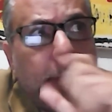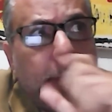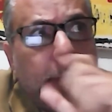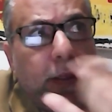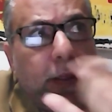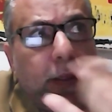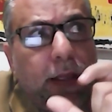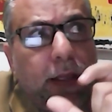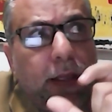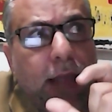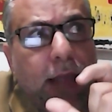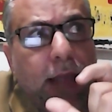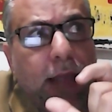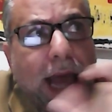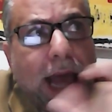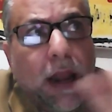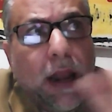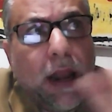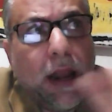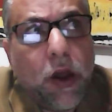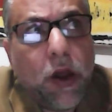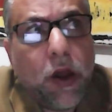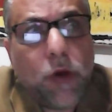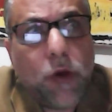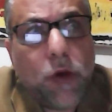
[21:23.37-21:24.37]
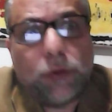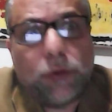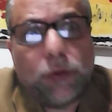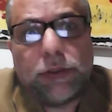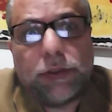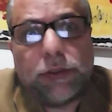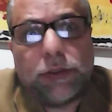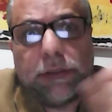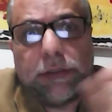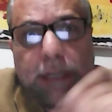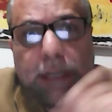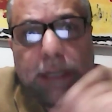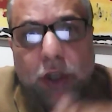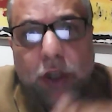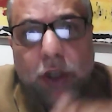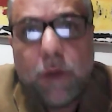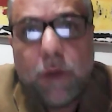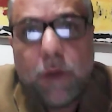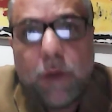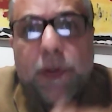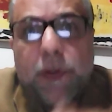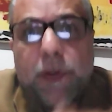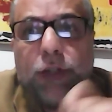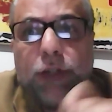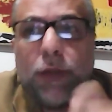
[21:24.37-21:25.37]
allows the
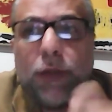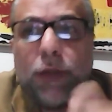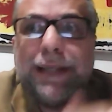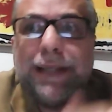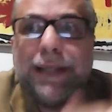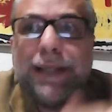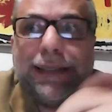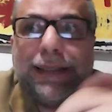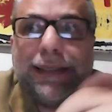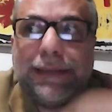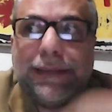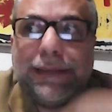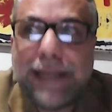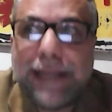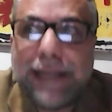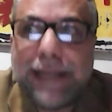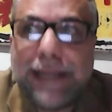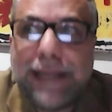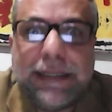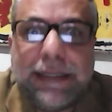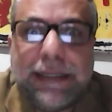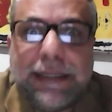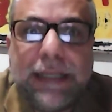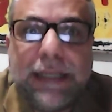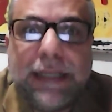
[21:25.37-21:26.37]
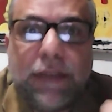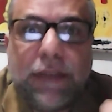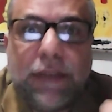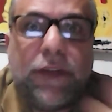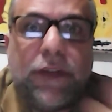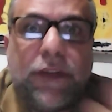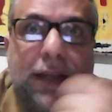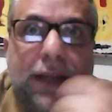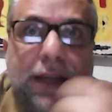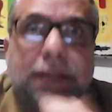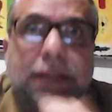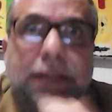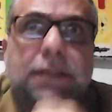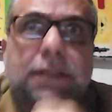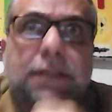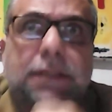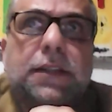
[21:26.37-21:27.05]
company to understand if it